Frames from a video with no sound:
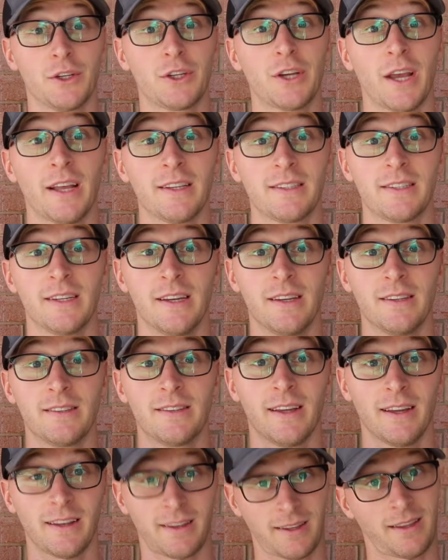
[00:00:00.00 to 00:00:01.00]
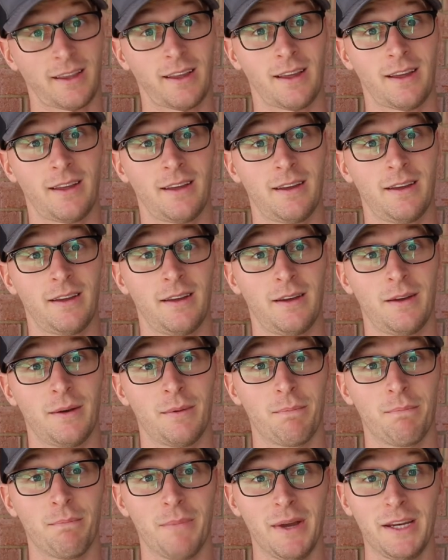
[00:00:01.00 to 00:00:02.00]
chance is that
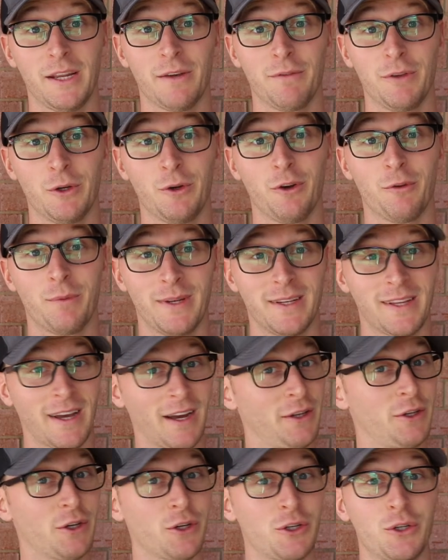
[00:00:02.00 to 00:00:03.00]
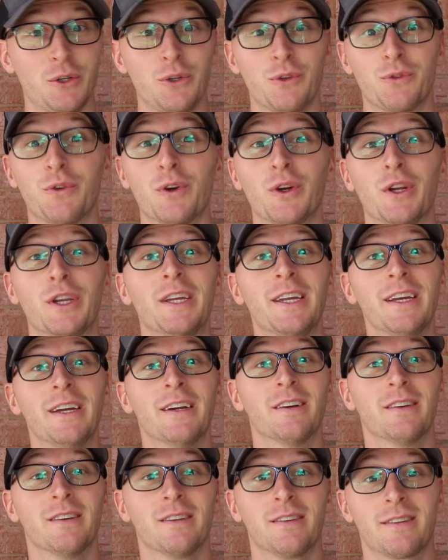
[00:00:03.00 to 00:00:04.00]
many of you who've been tying your shoes for
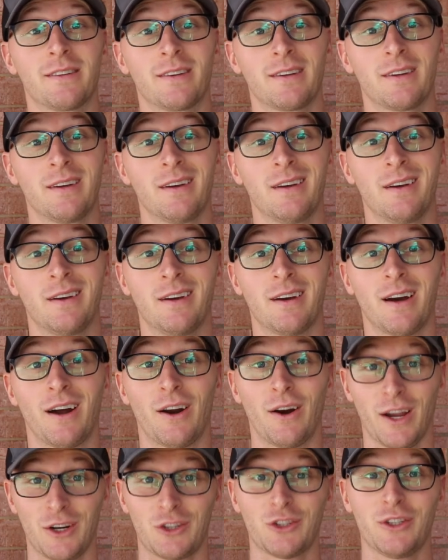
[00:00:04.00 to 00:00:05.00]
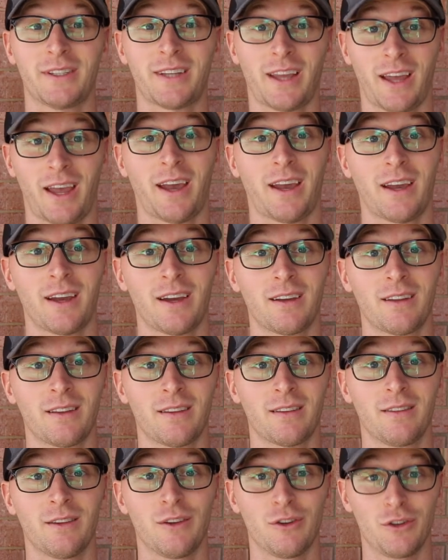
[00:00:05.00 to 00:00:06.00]
years are actually tying
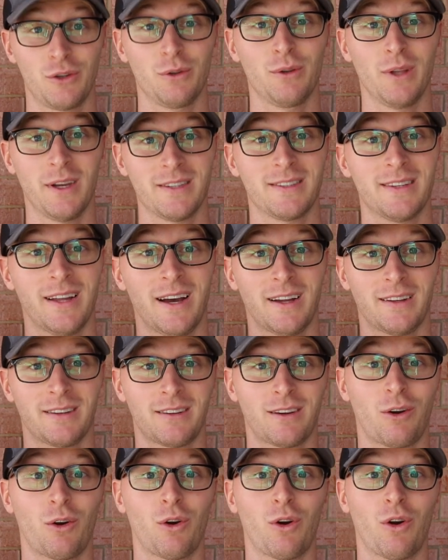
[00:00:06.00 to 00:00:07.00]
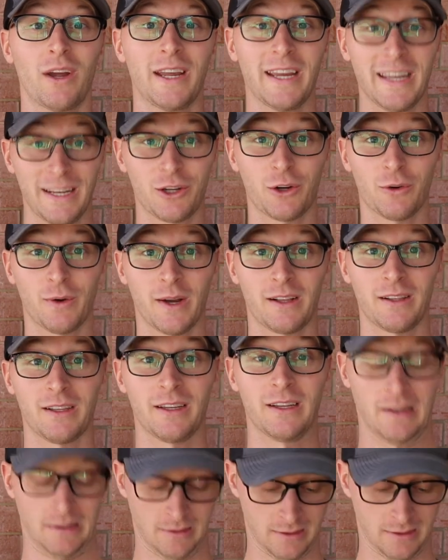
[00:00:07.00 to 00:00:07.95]
the shoelace knot incorrectly.